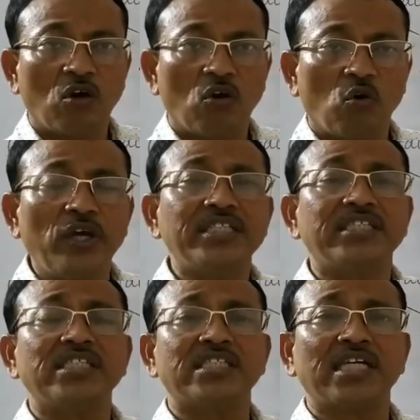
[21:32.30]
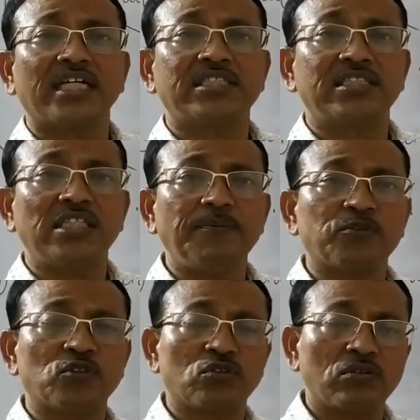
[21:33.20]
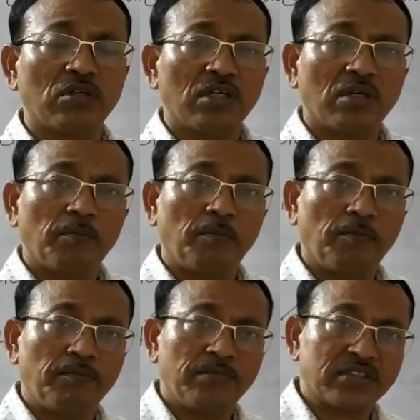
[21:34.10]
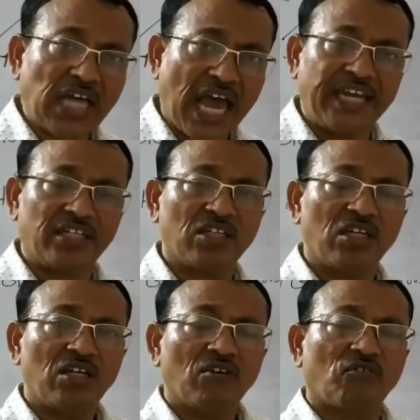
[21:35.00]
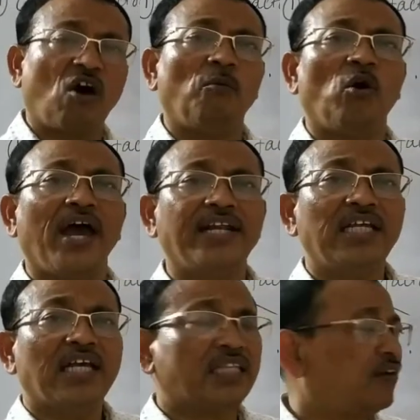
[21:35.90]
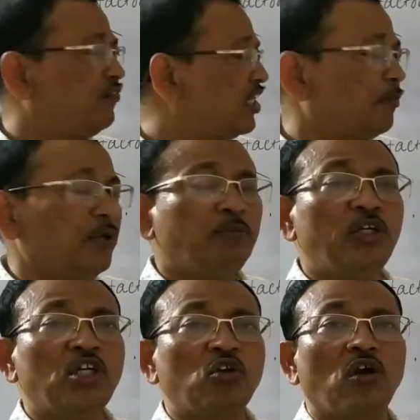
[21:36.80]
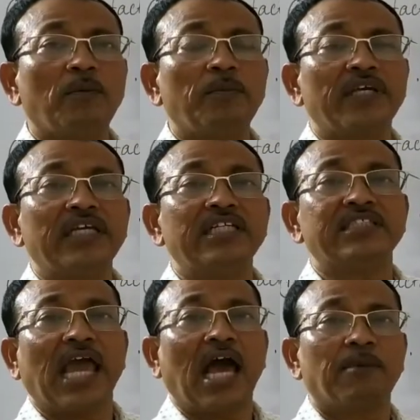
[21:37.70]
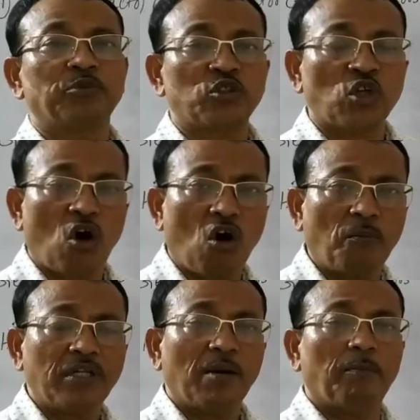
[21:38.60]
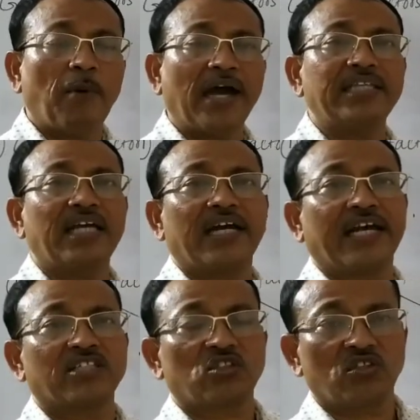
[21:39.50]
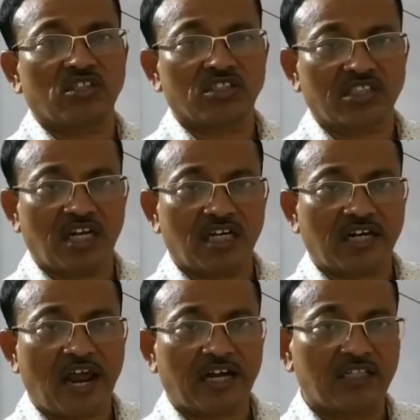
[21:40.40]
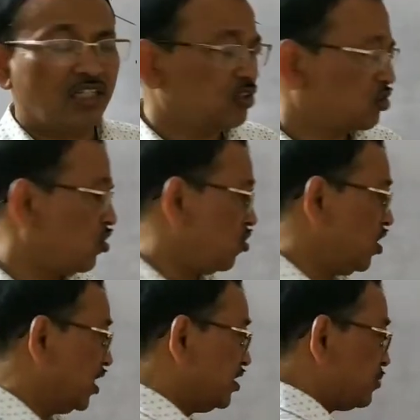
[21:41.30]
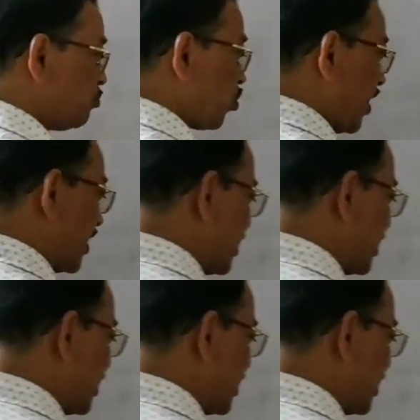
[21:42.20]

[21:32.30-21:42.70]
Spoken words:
which is the chief site from where the vitamin B12 is absorbed by the gastrointestinal tract. So this protect